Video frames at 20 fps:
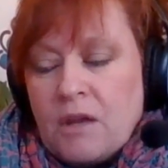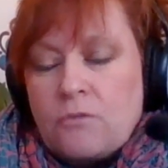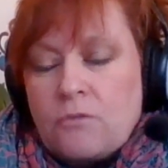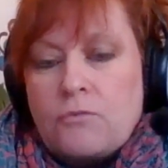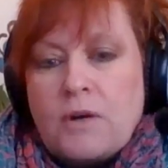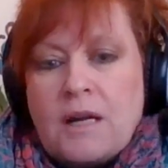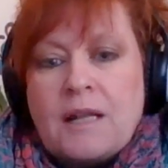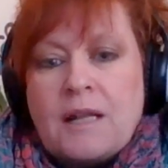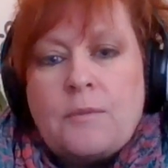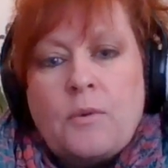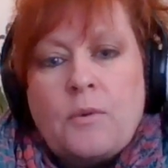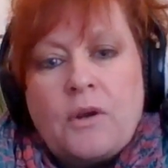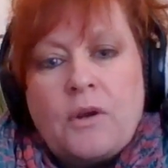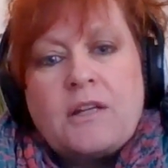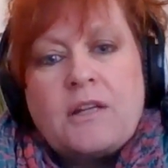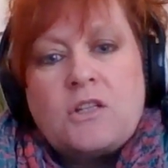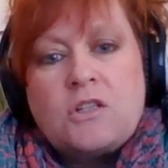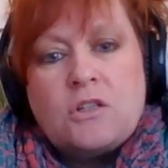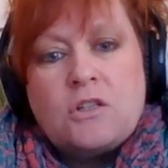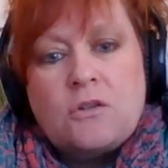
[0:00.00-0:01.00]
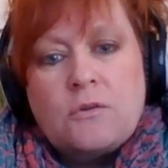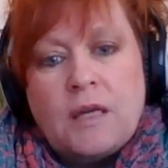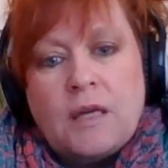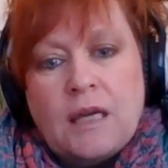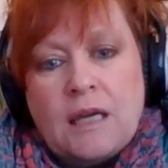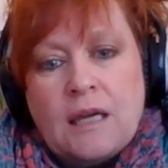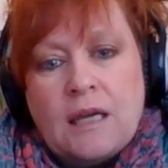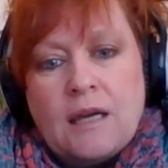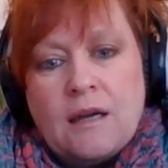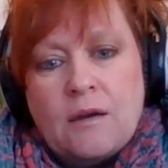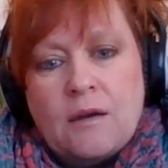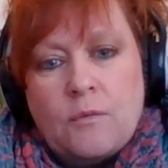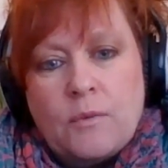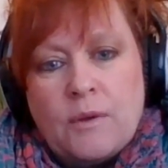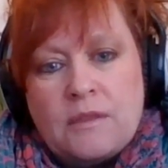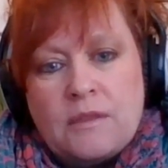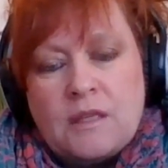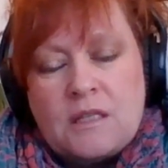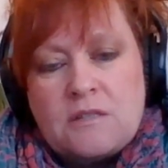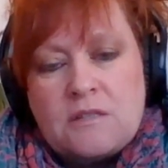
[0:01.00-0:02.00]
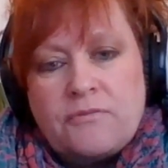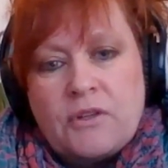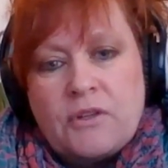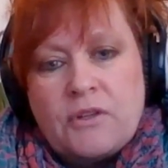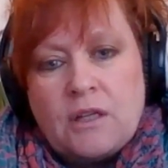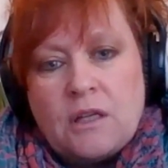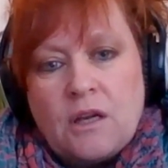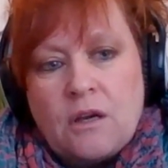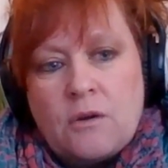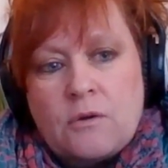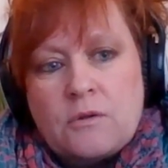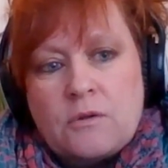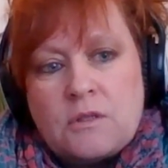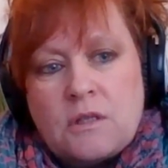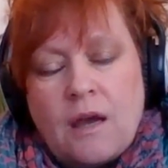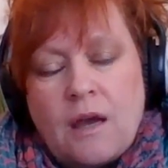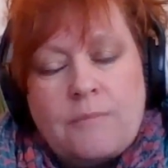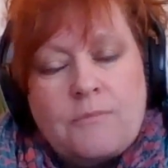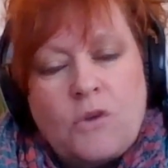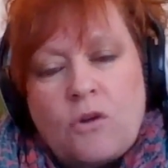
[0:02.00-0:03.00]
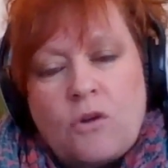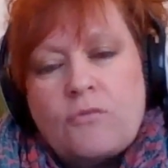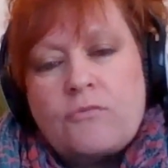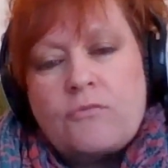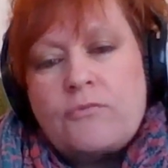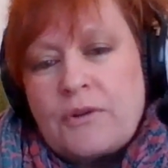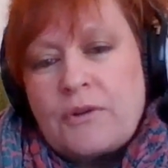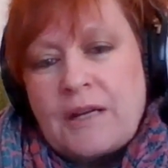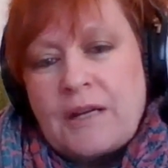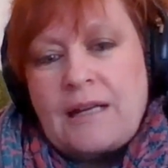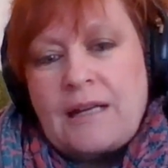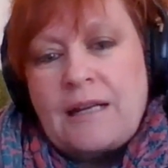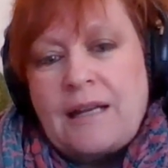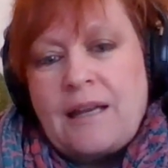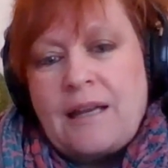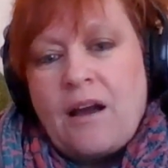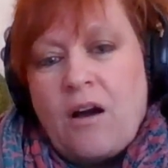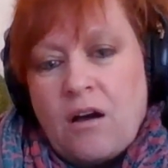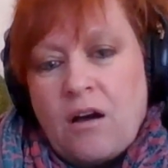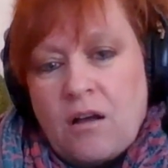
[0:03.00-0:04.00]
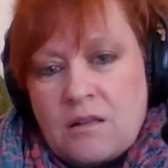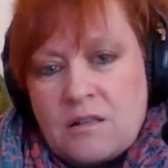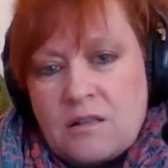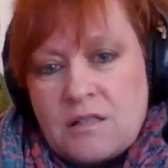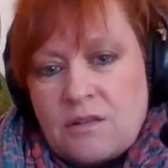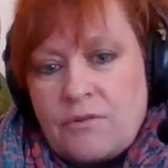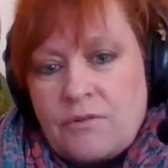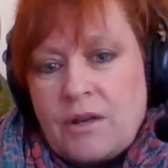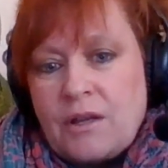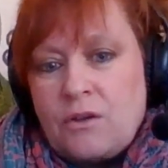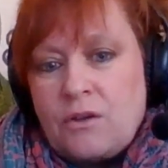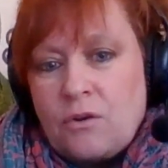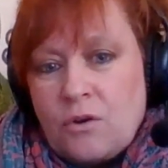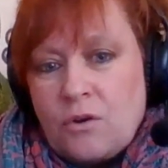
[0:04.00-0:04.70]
Really what I do here with these videos, I'm not really answering your